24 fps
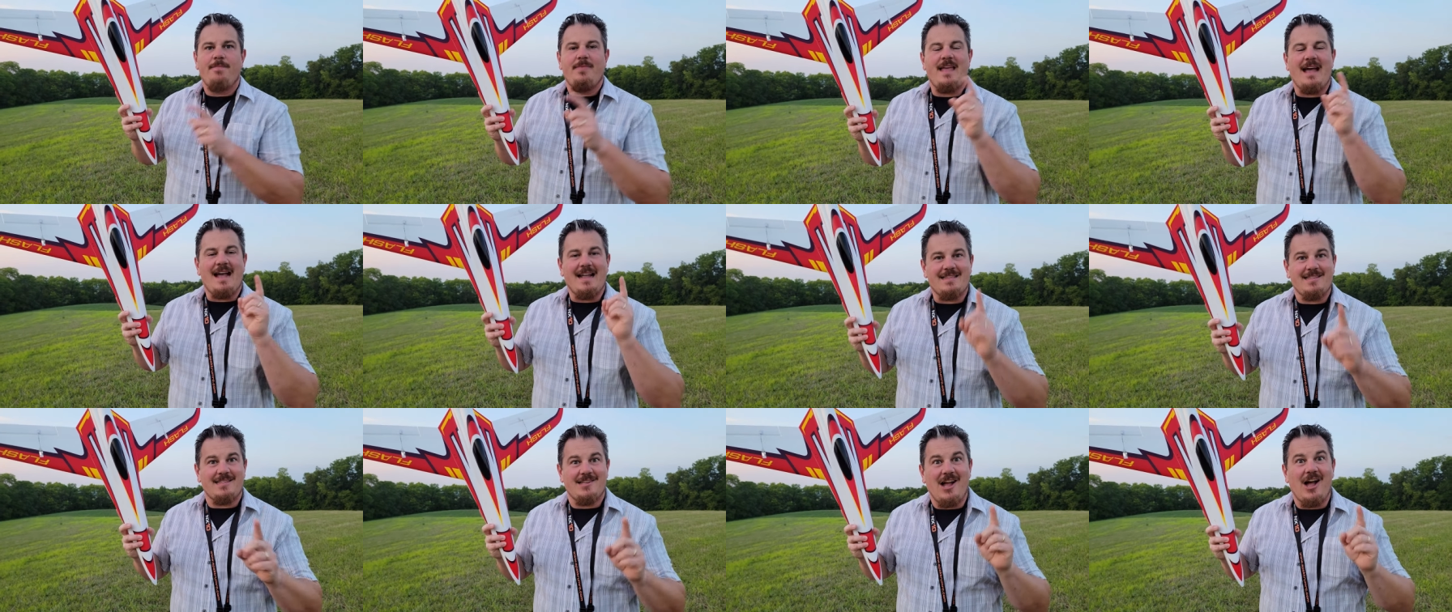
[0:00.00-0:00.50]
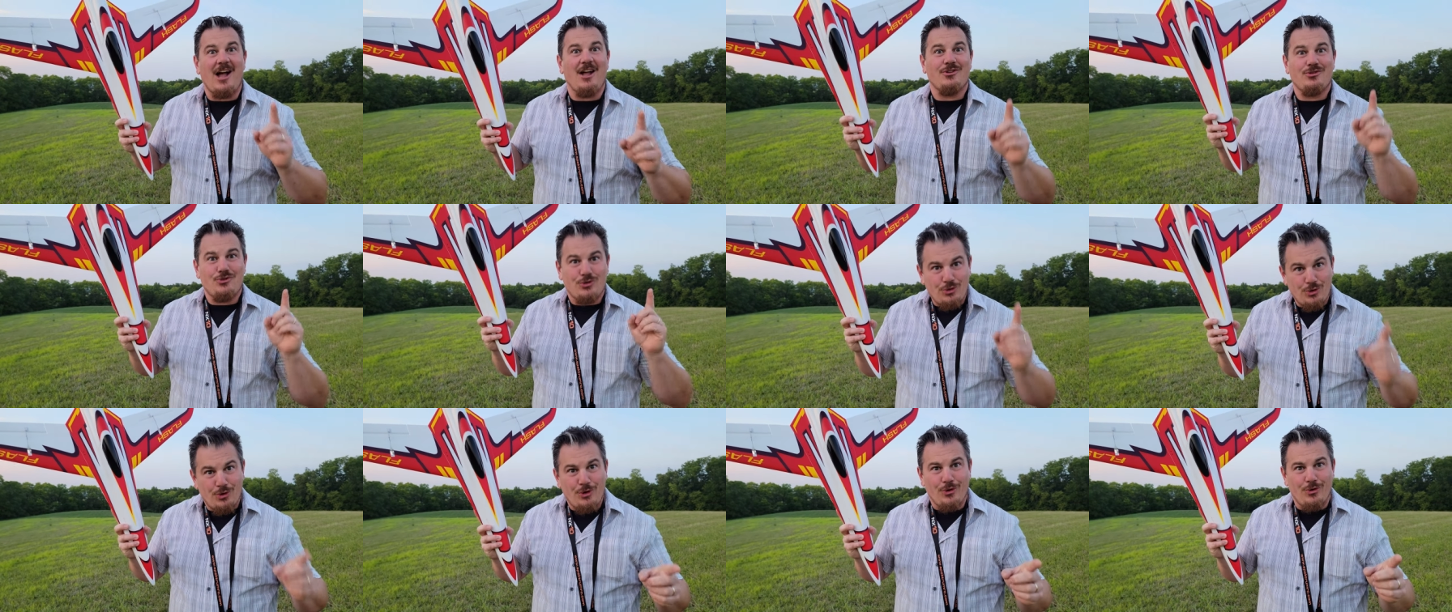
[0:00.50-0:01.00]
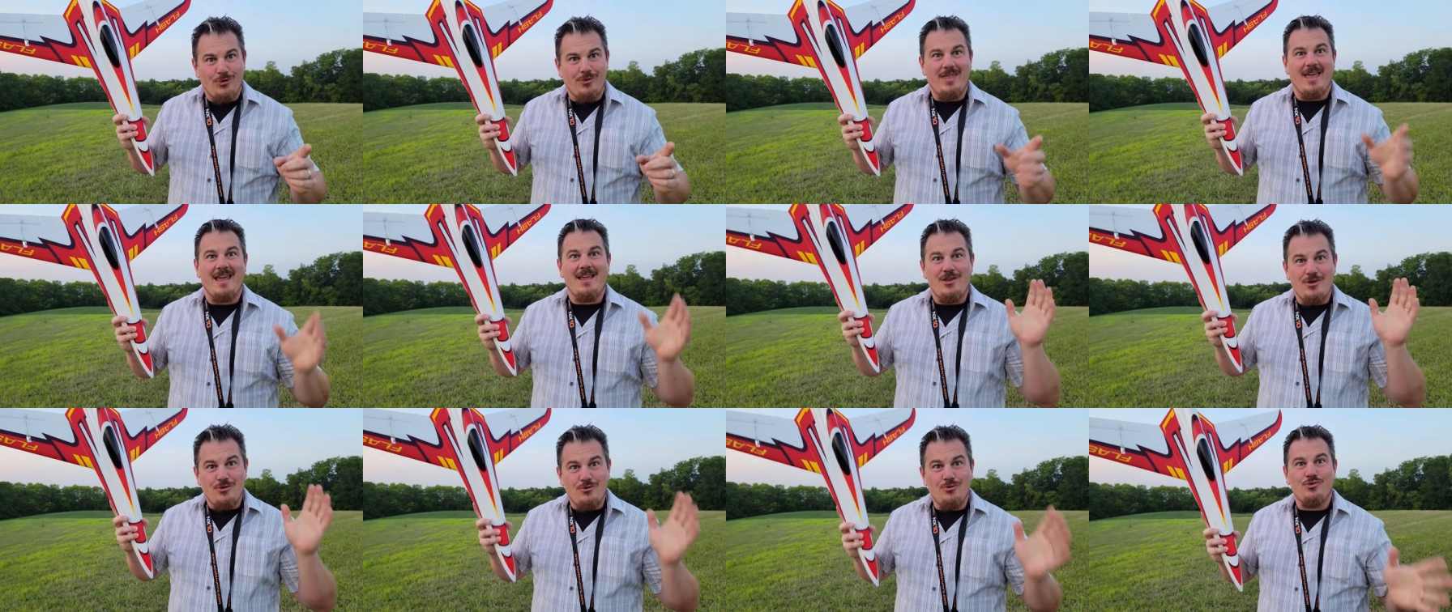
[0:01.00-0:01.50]
That's not true. They
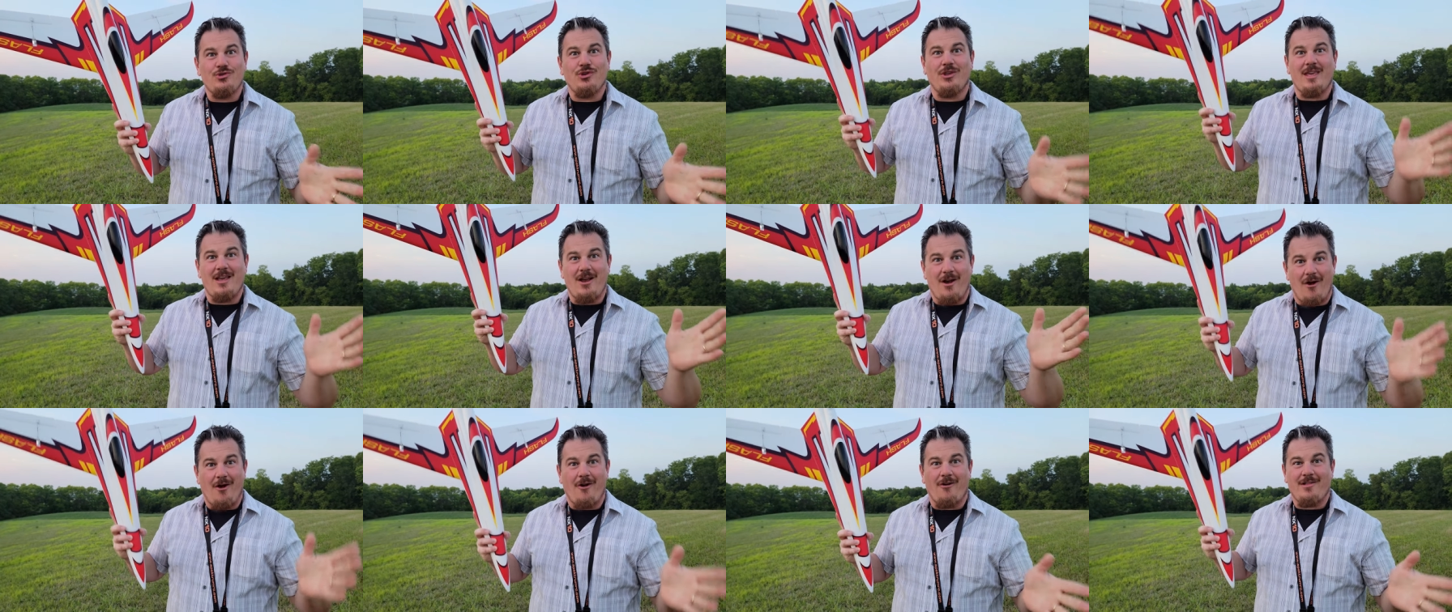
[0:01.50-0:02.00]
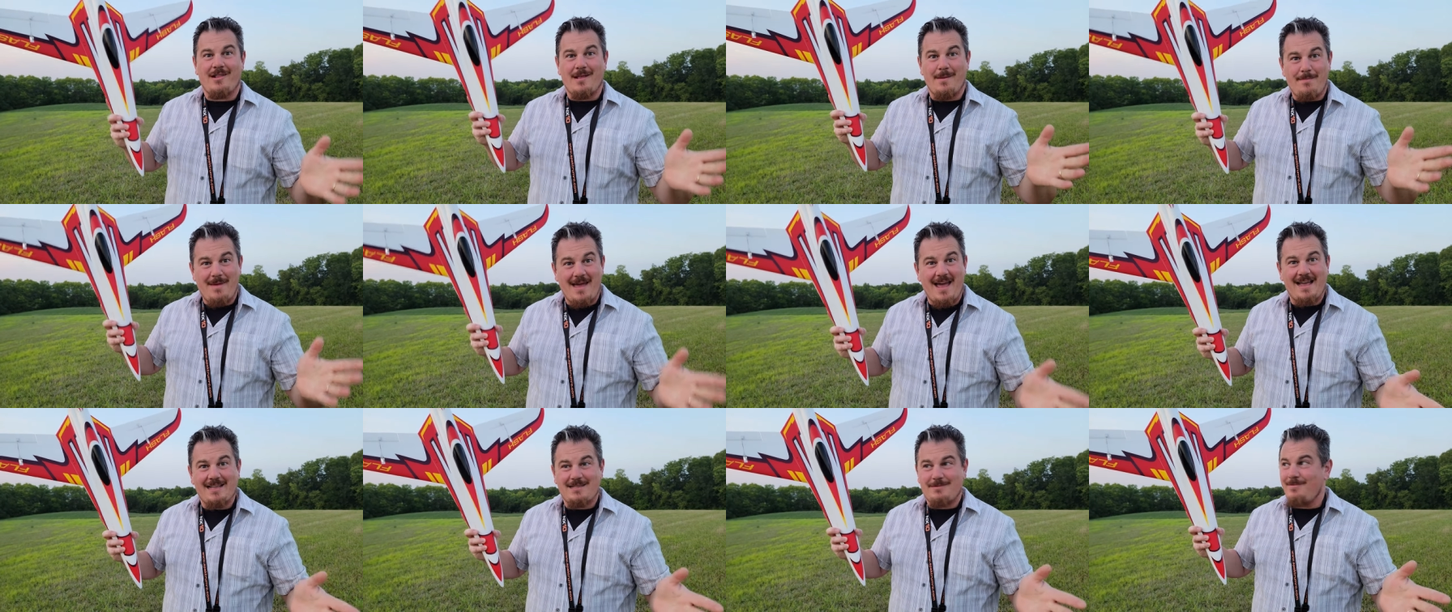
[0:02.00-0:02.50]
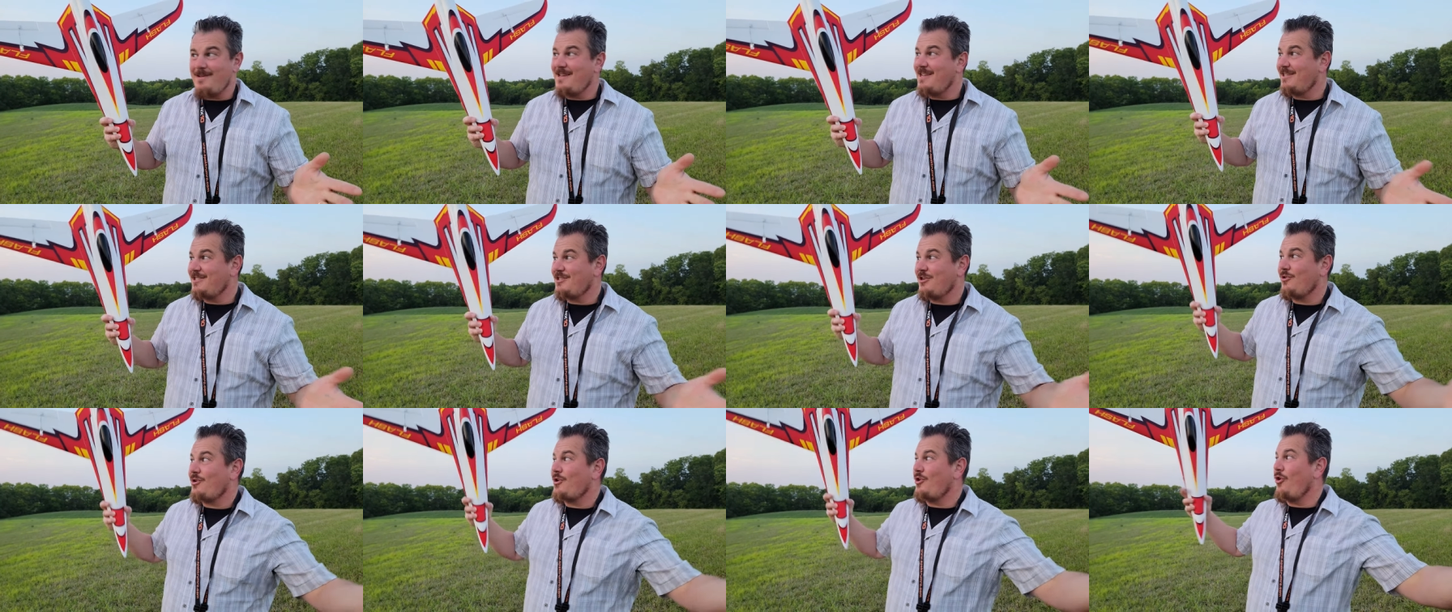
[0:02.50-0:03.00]
usually aren't the best
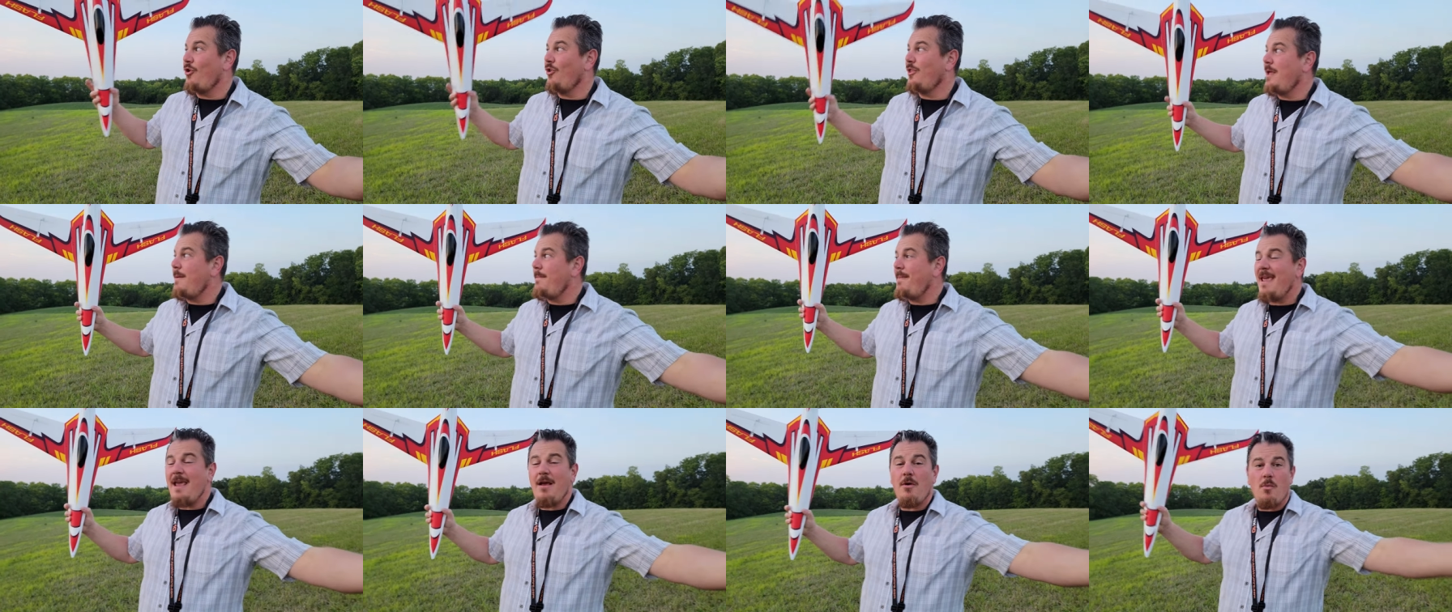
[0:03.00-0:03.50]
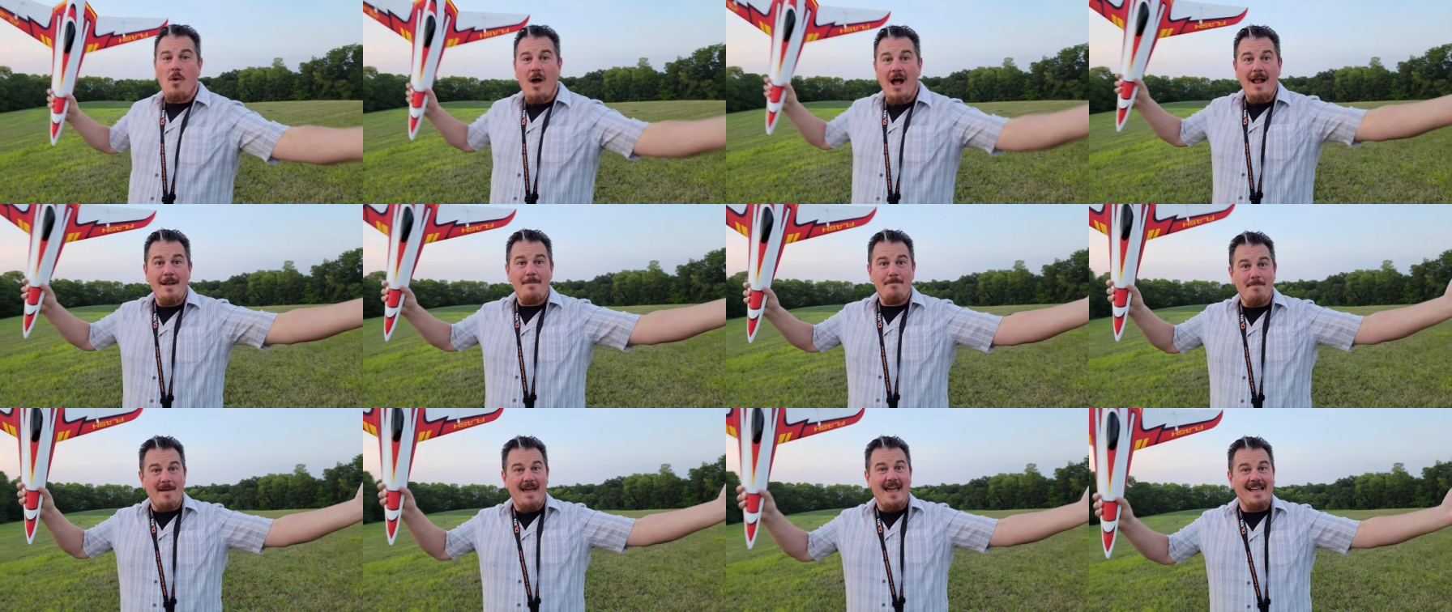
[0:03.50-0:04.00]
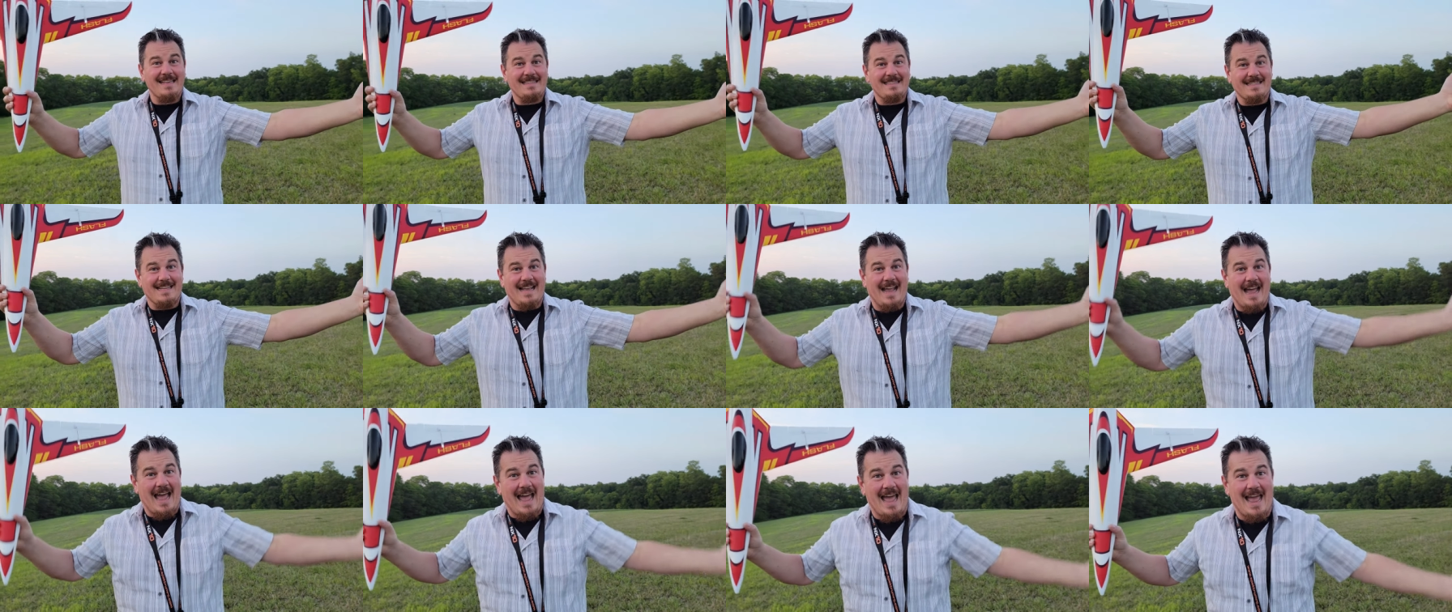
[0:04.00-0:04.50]
because there can only be one best,
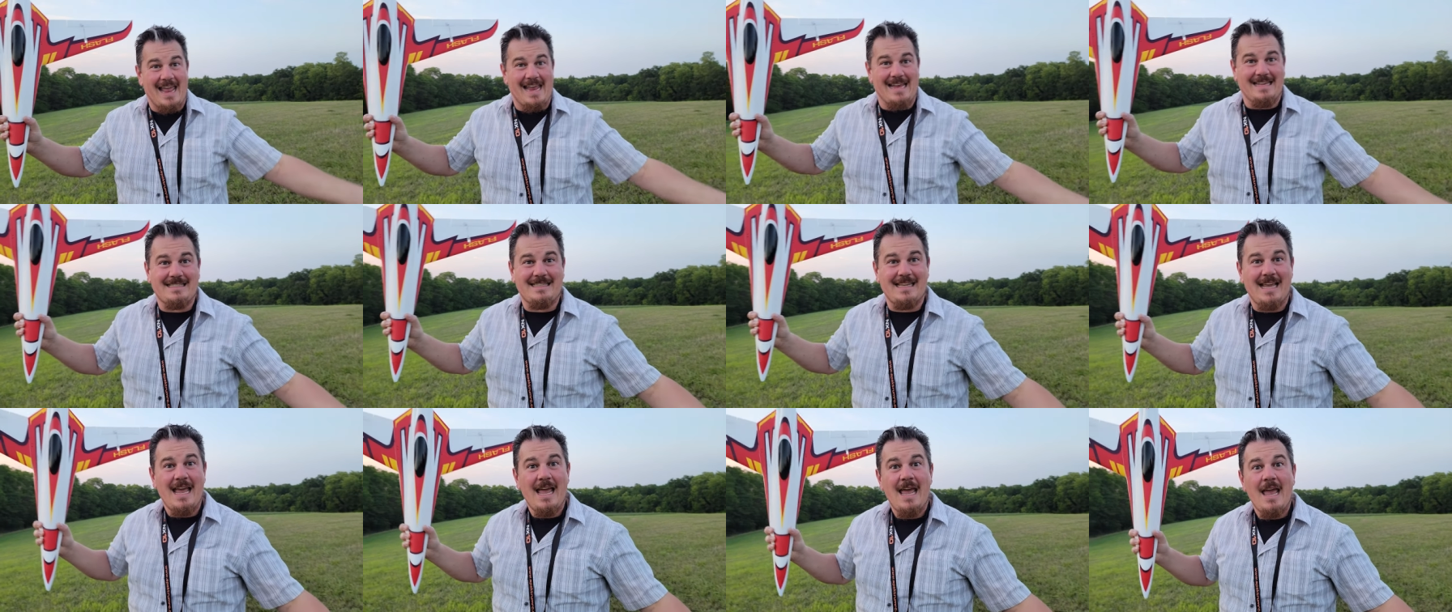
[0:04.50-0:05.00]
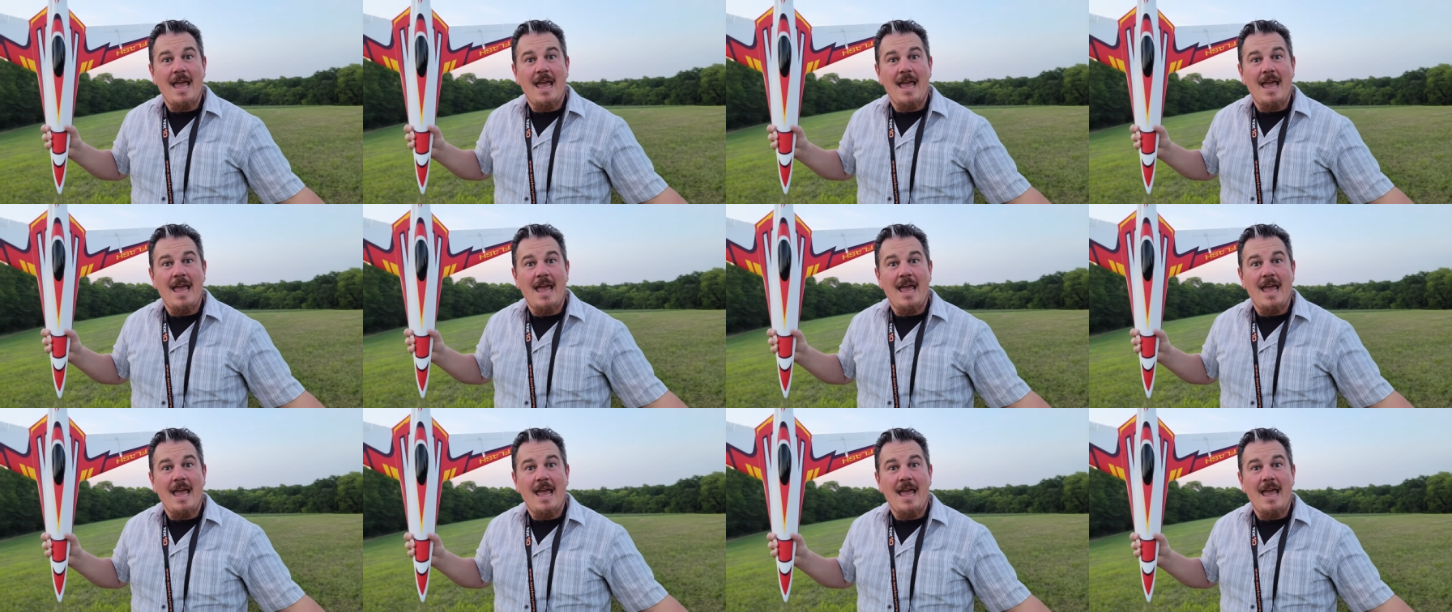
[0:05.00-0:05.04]
guys.